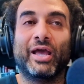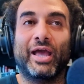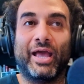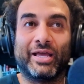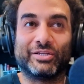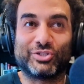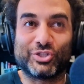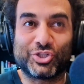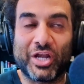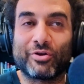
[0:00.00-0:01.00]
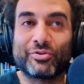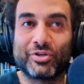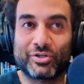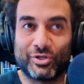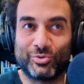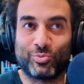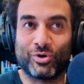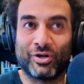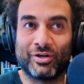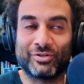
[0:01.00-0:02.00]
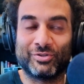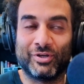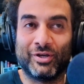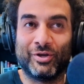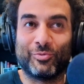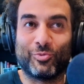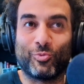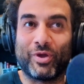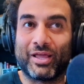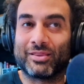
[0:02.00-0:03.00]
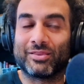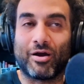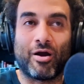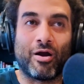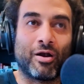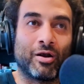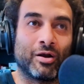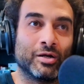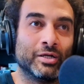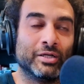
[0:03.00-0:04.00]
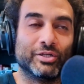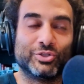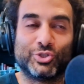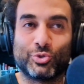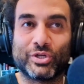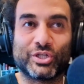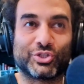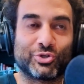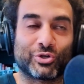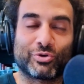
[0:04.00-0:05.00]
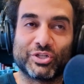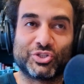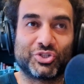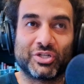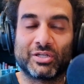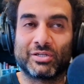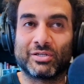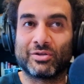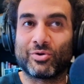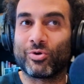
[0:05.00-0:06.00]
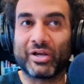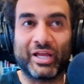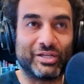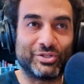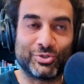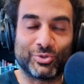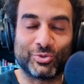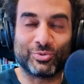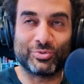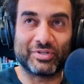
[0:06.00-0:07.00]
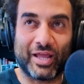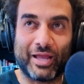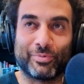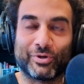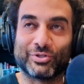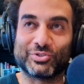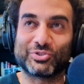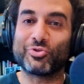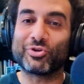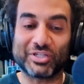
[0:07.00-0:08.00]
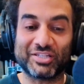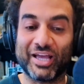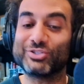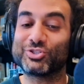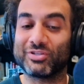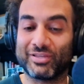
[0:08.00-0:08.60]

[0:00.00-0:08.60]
and to share the good word with our Jewish or Christian or Hindu neighbors. So there's a tension